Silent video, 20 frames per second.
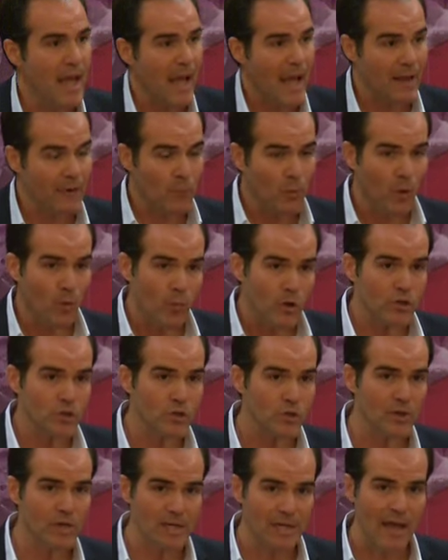And what we're
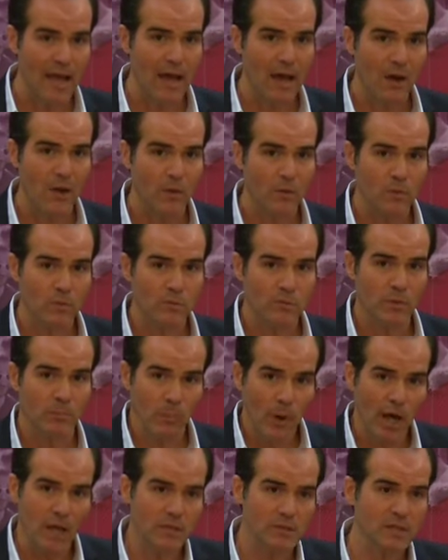doing now, the
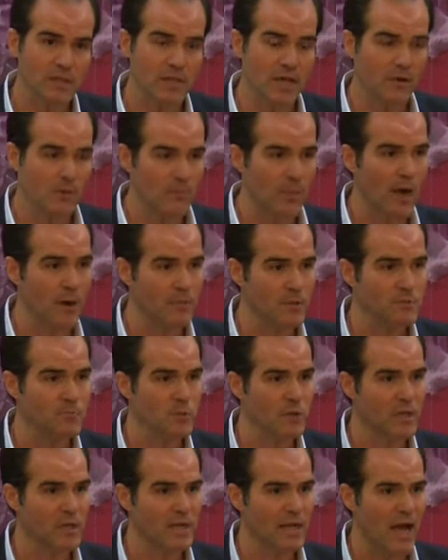policy that Obama is
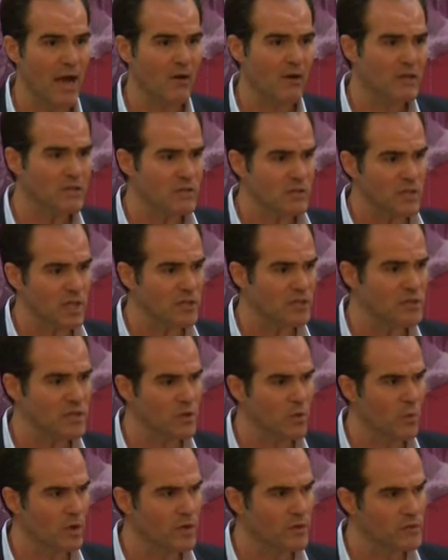putting now, is
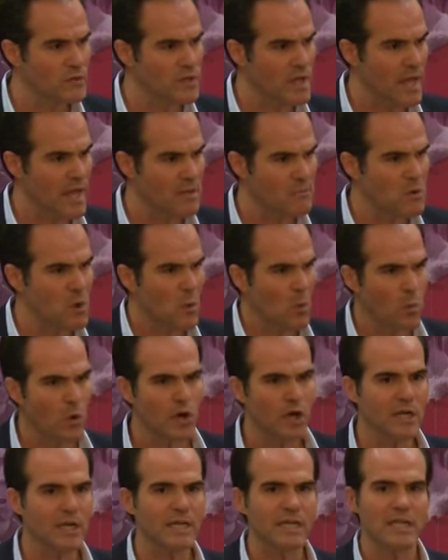essentially one of saying, we're going to